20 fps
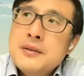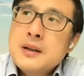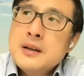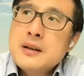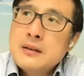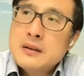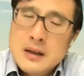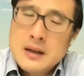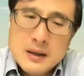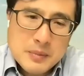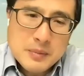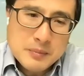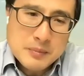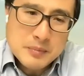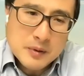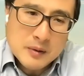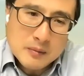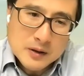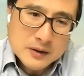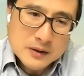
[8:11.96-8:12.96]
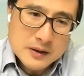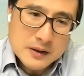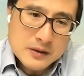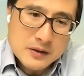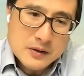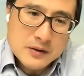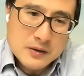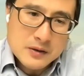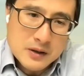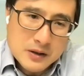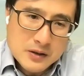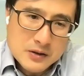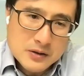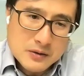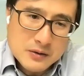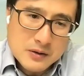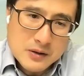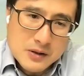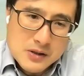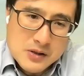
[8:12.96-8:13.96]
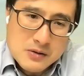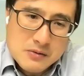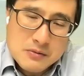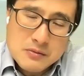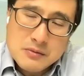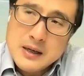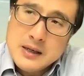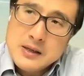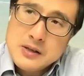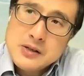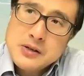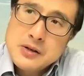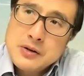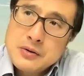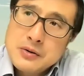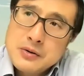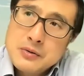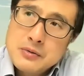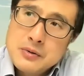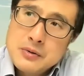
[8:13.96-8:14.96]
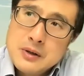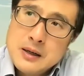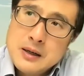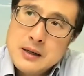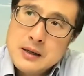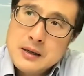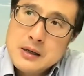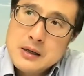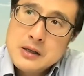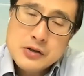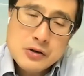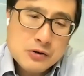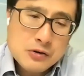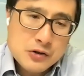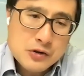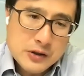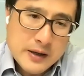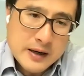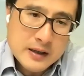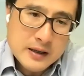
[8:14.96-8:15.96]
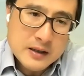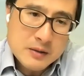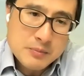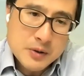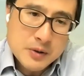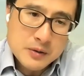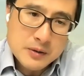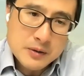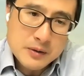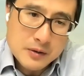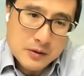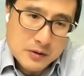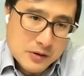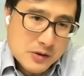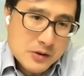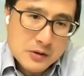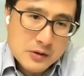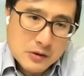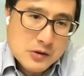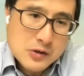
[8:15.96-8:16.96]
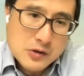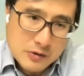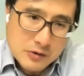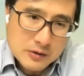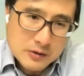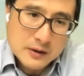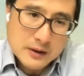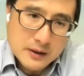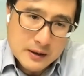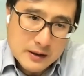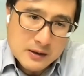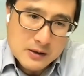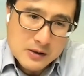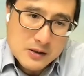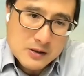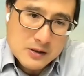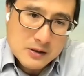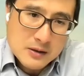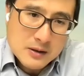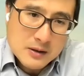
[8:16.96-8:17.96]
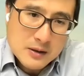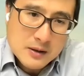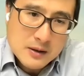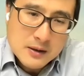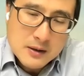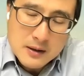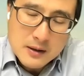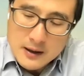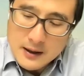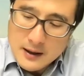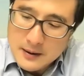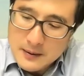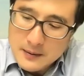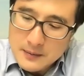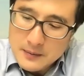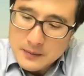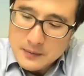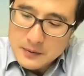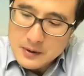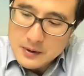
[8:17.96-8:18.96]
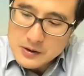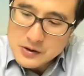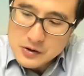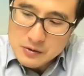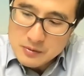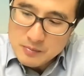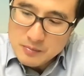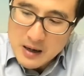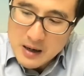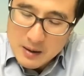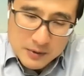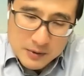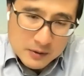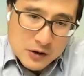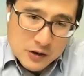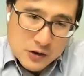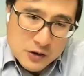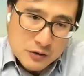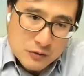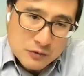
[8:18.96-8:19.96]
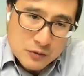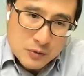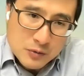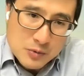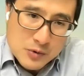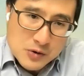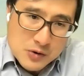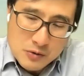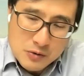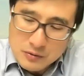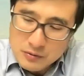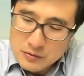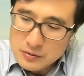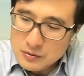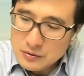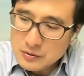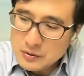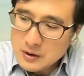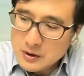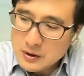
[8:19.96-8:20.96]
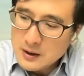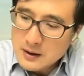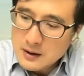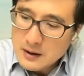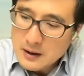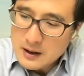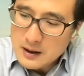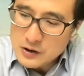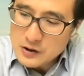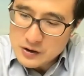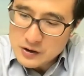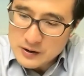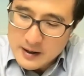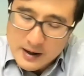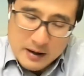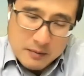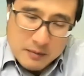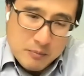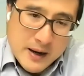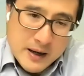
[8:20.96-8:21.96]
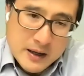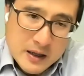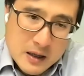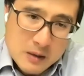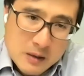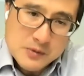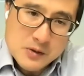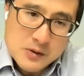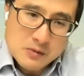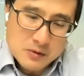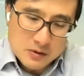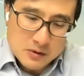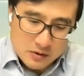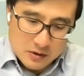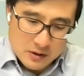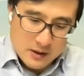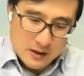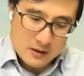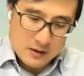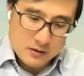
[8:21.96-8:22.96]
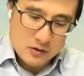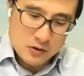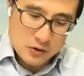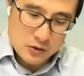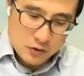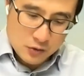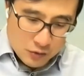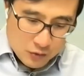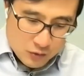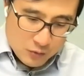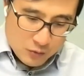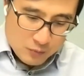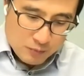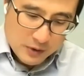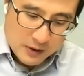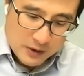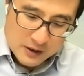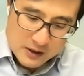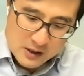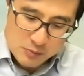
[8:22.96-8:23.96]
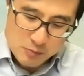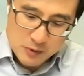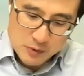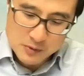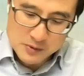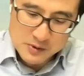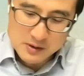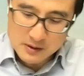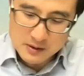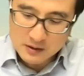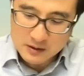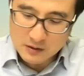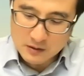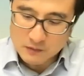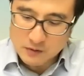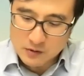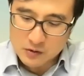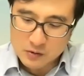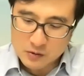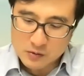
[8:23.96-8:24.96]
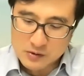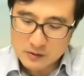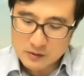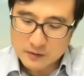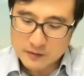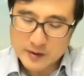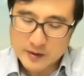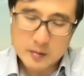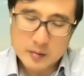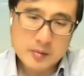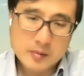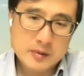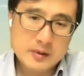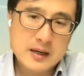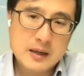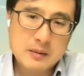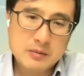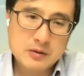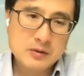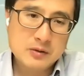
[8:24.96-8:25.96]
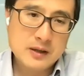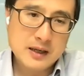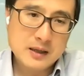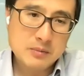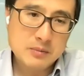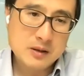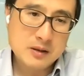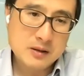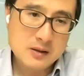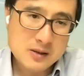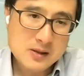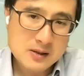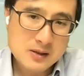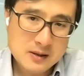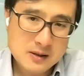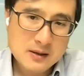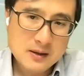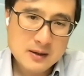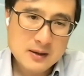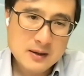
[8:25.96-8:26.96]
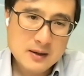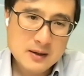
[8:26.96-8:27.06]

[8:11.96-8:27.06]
I think a lot of people have looked into this, right? So is there a genetic component? There certainly is. A certain population groups, certain genetic makeups that do predispose individuals to development type 2 diabetes.